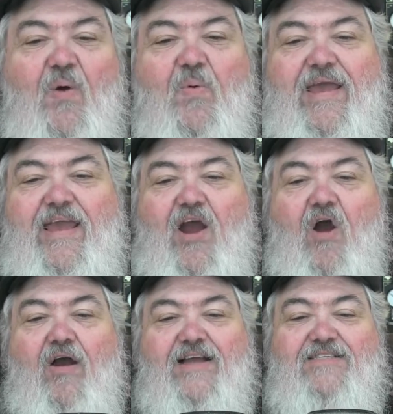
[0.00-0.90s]
we
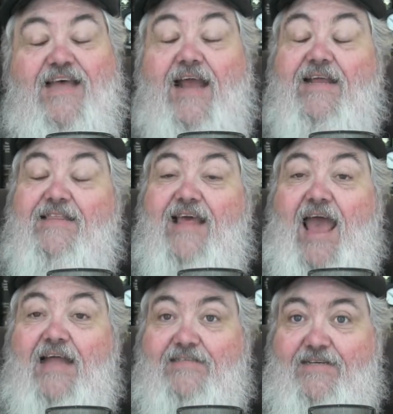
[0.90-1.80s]
are excited
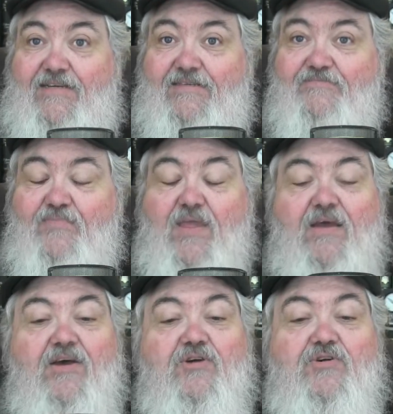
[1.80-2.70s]
that
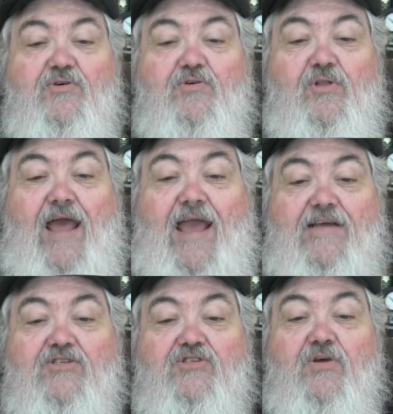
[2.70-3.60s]
Google
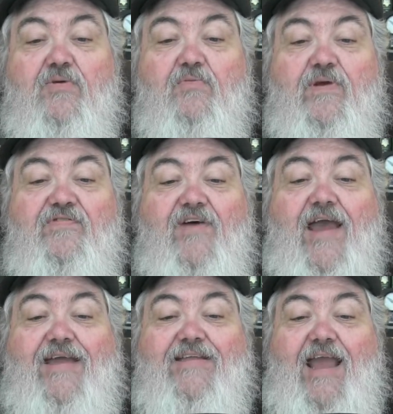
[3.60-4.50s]
has
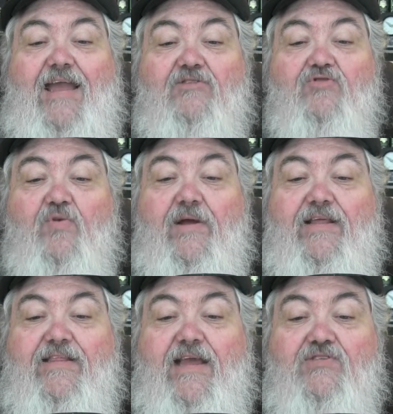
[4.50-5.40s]
refined Android
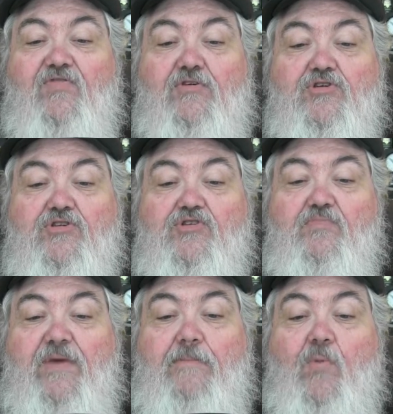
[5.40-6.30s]
in the next version
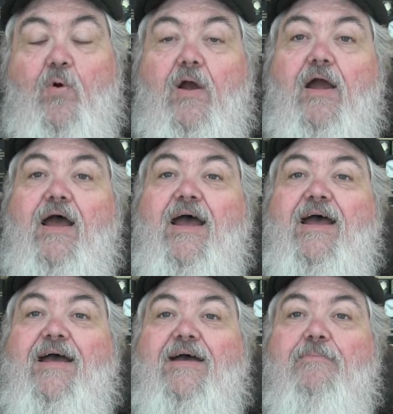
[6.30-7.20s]
to be more
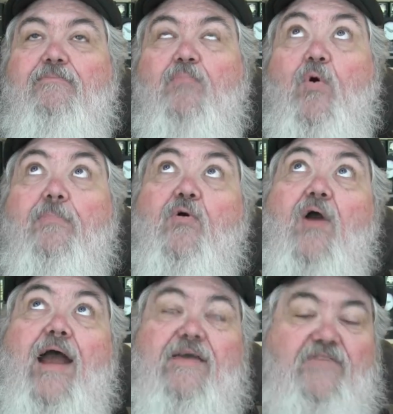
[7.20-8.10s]

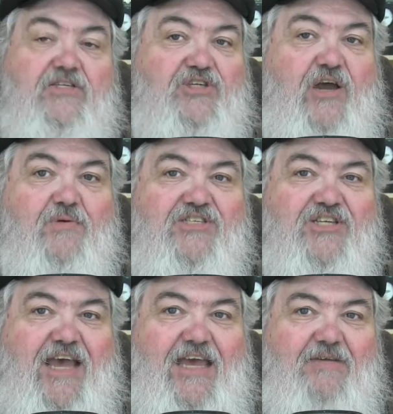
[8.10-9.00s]
private, shall we
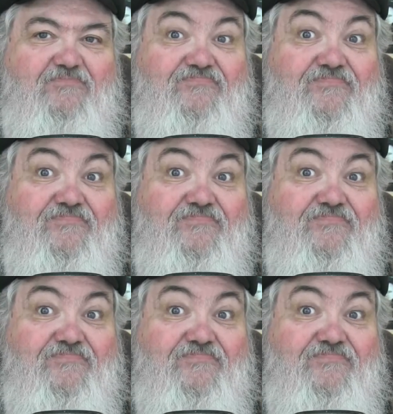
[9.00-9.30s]
say.